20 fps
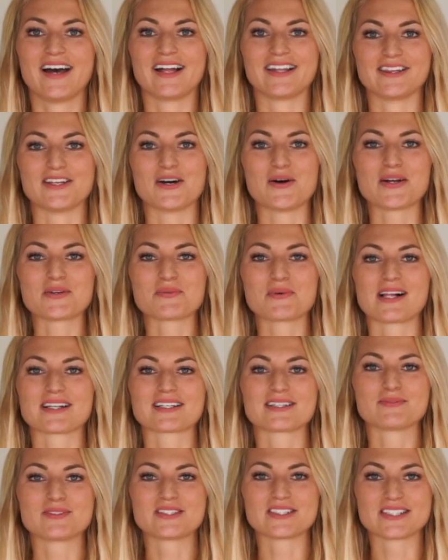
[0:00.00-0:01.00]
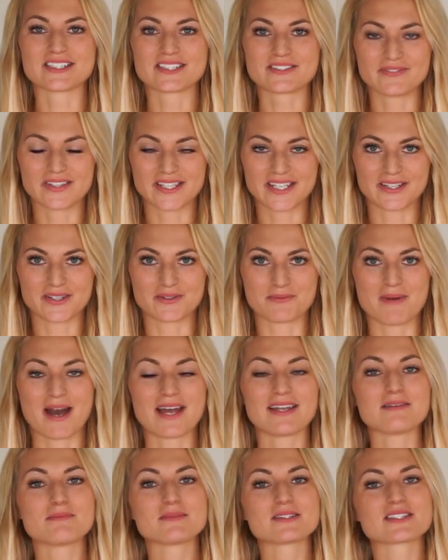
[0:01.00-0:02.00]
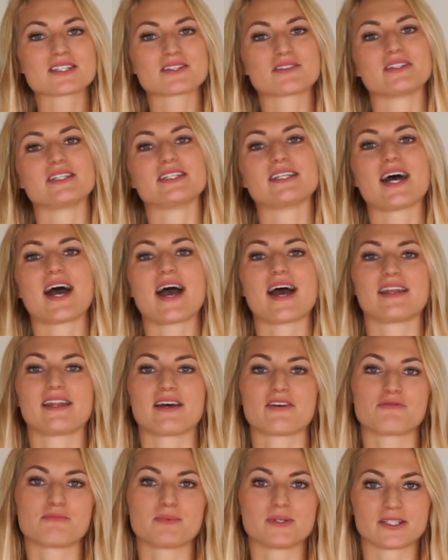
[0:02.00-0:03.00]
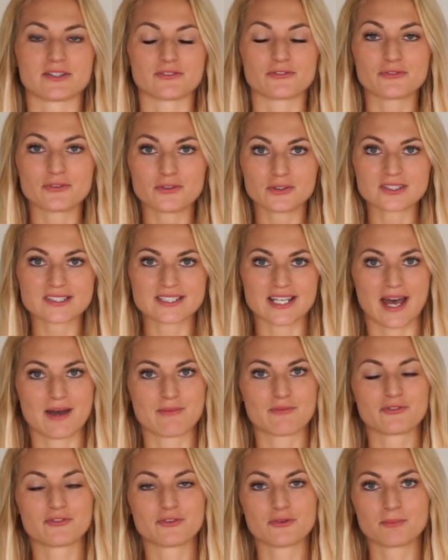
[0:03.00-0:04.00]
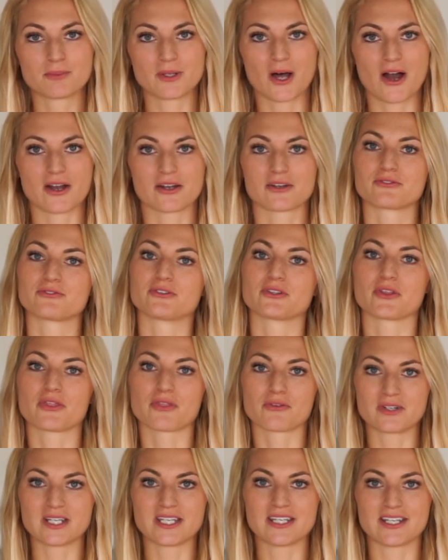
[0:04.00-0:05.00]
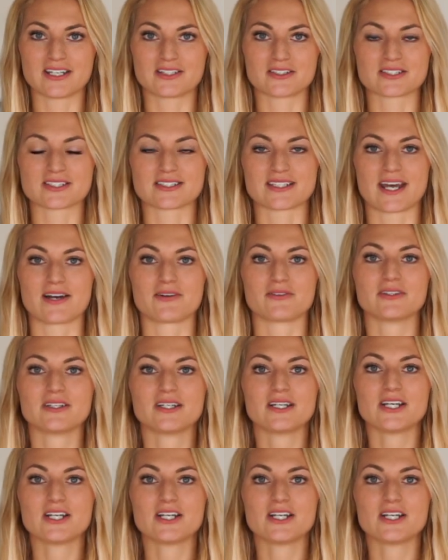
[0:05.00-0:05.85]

Hello and welcome to this video. My name is Carina and I've been a full-time food blogger for 3 years now.